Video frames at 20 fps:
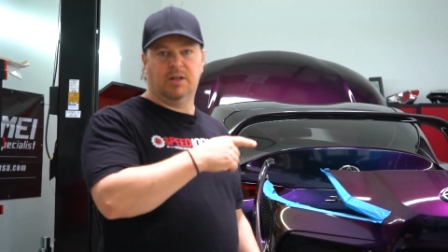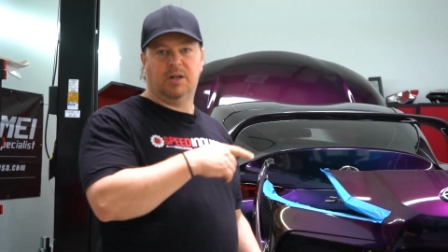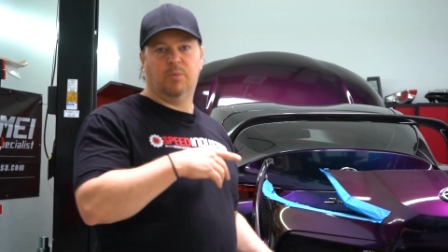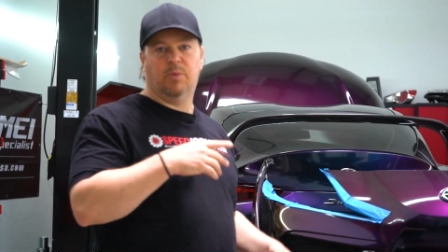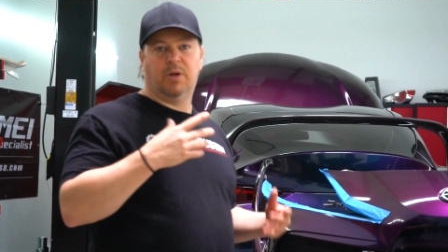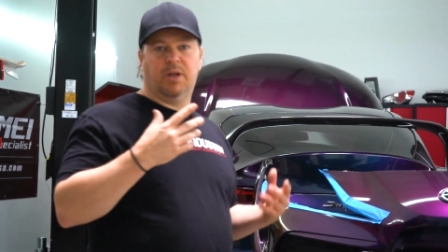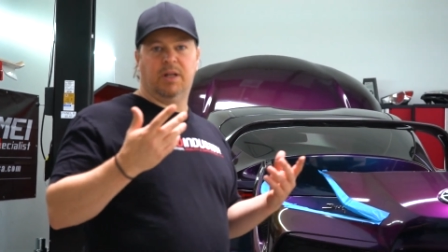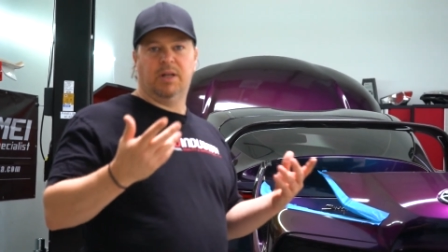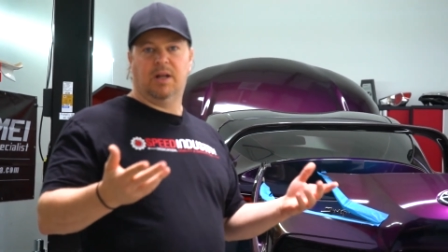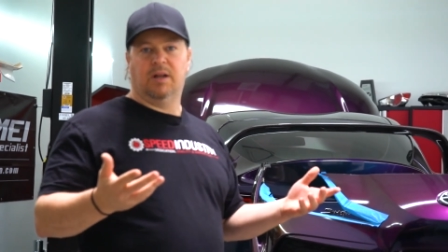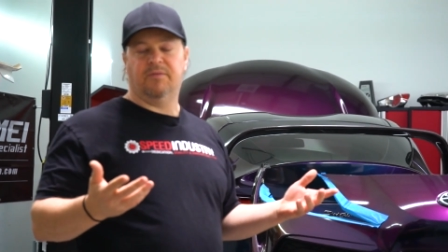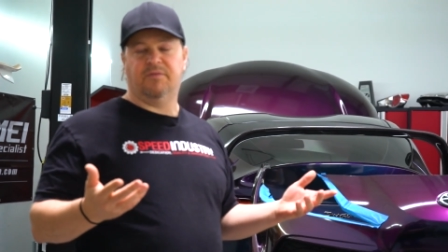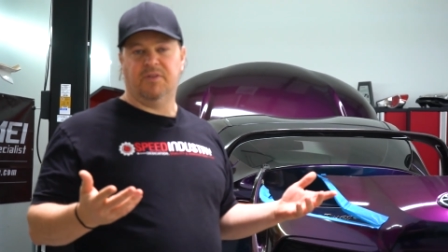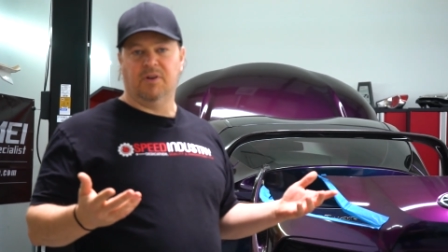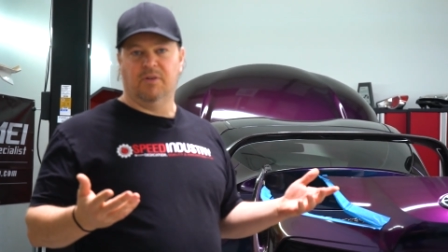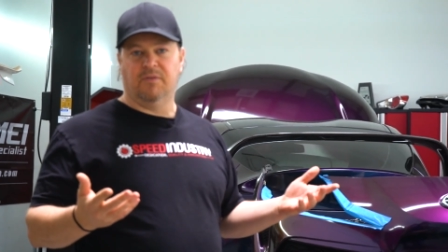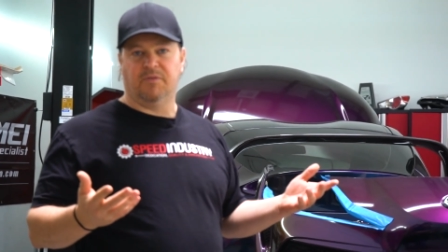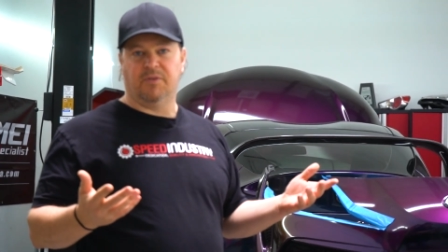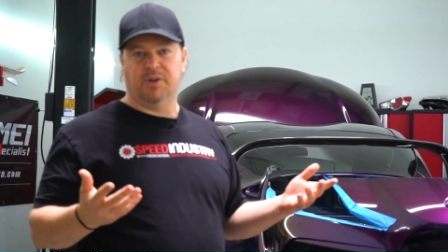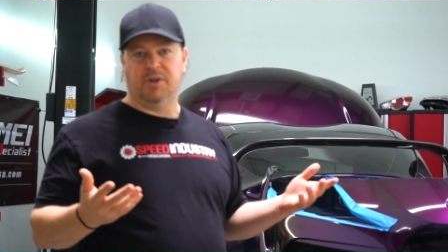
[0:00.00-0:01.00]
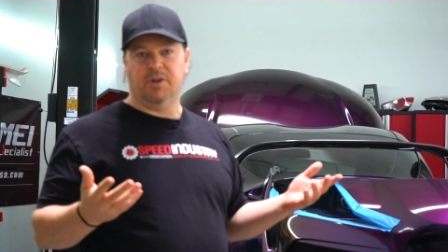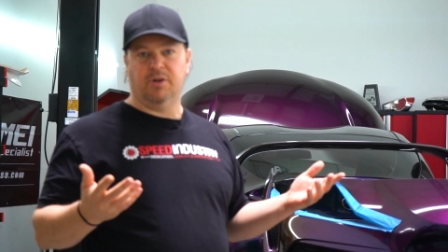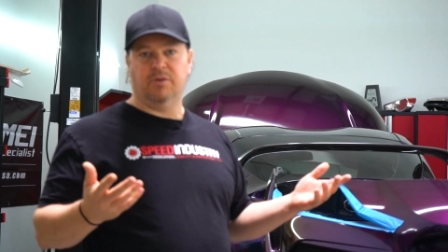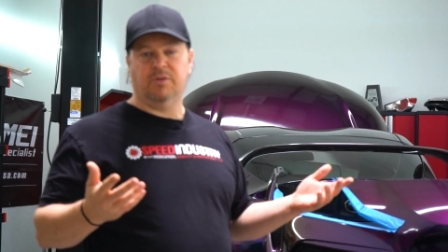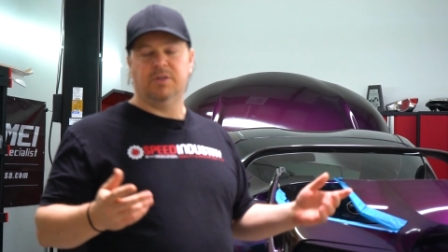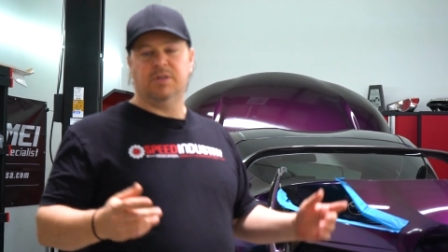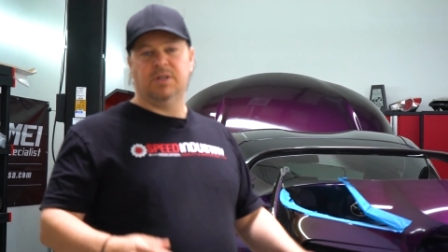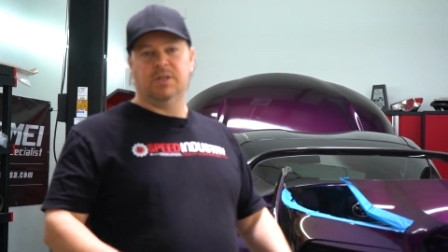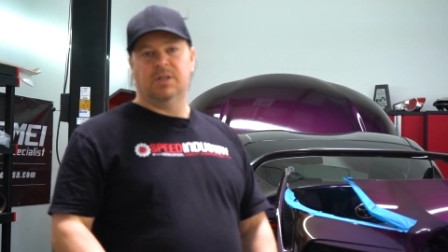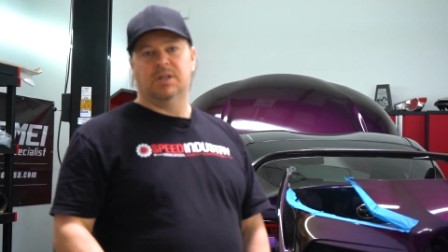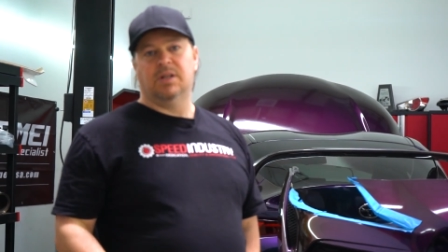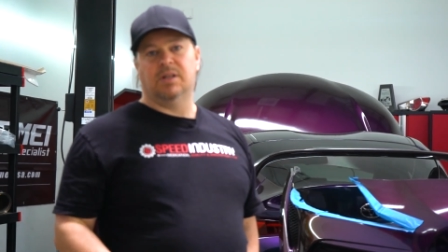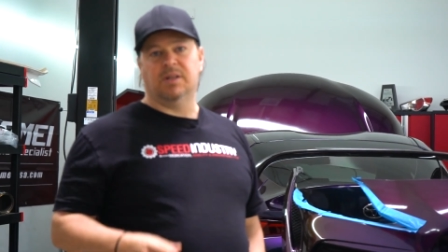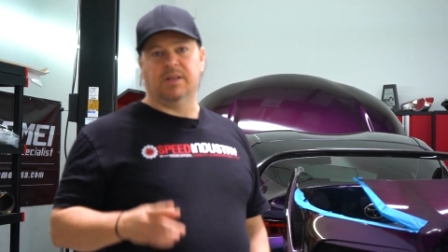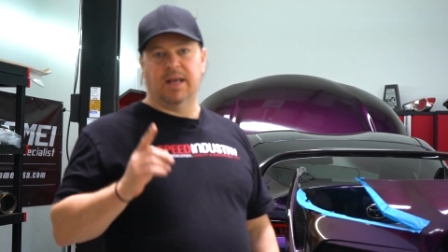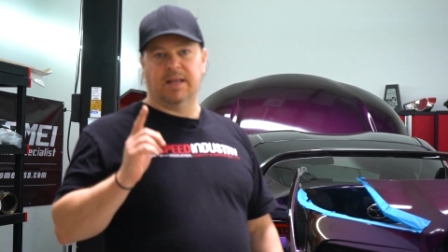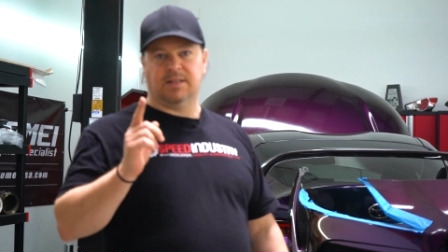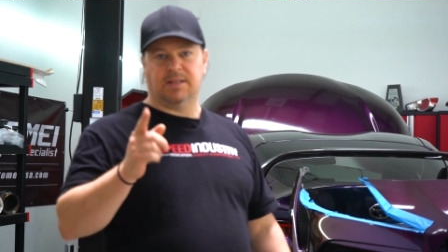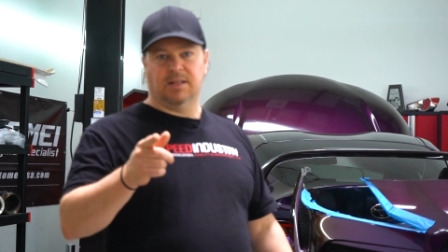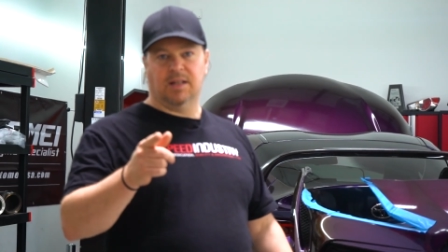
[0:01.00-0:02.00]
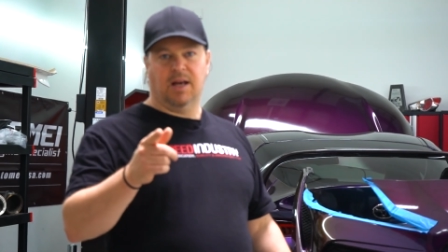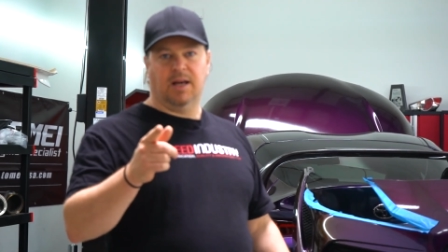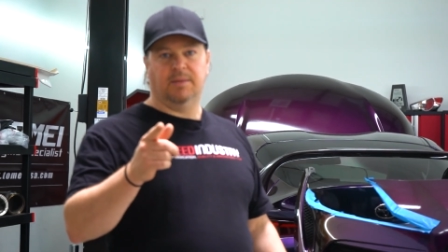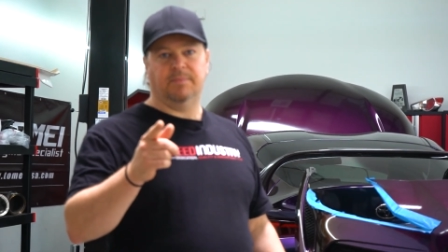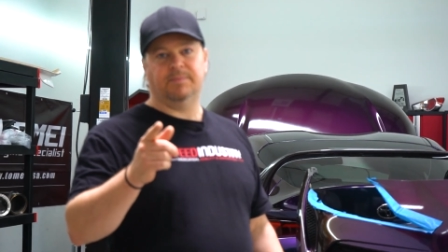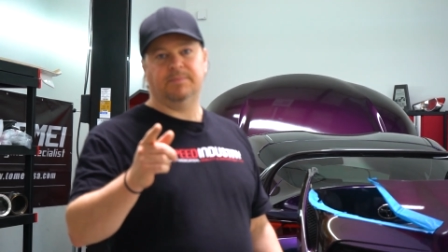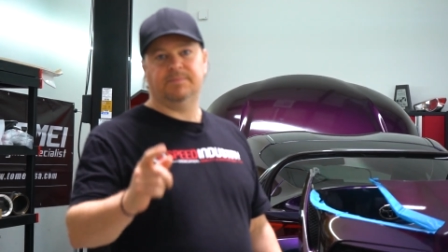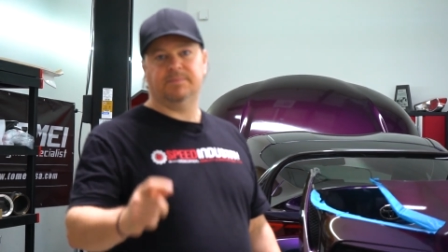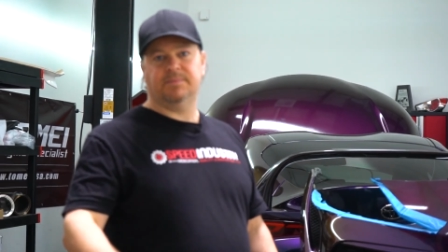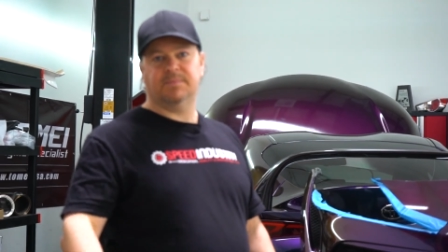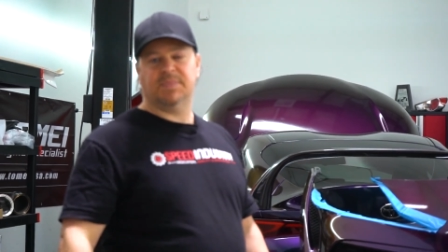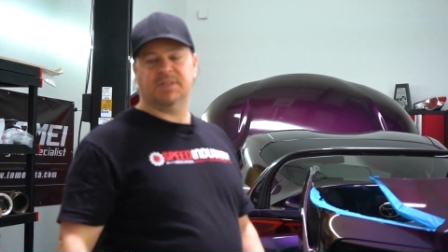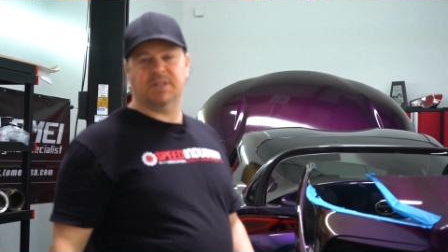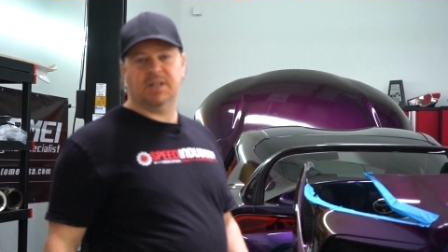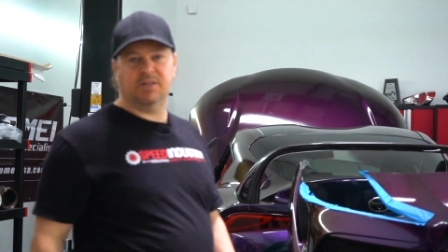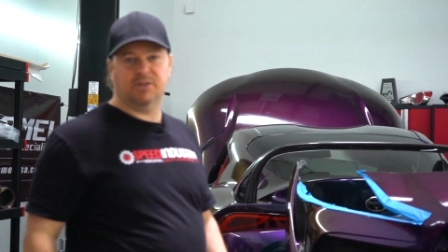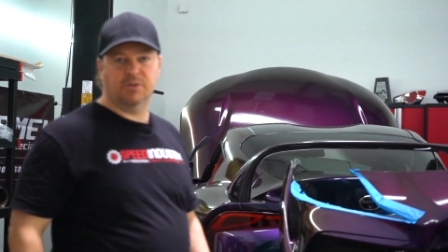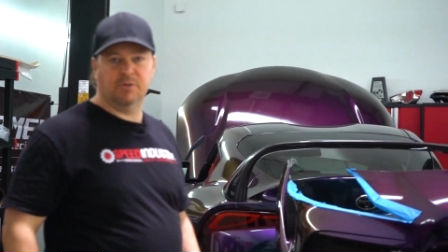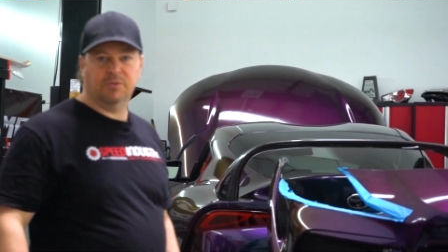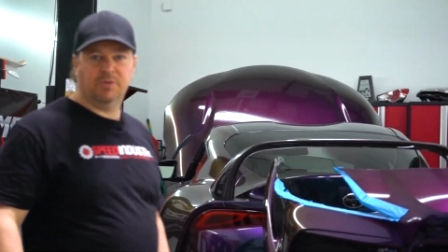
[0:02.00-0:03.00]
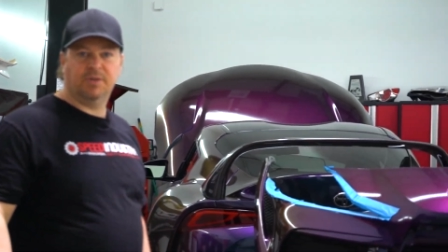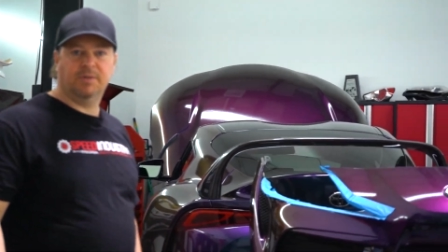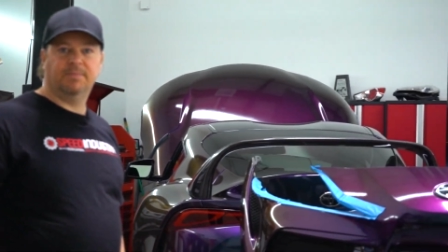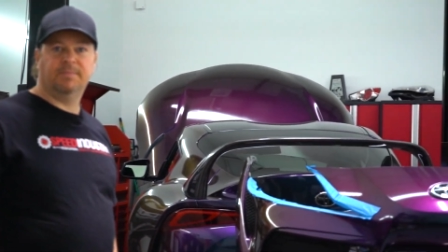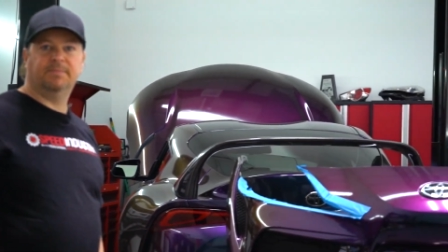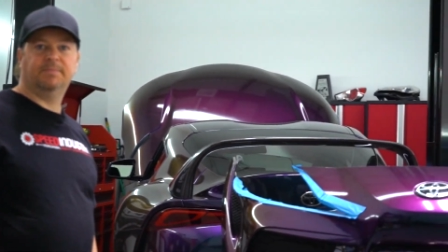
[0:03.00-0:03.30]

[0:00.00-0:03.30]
and we'll get it on film for you. Thanks a lot. Stay tuned.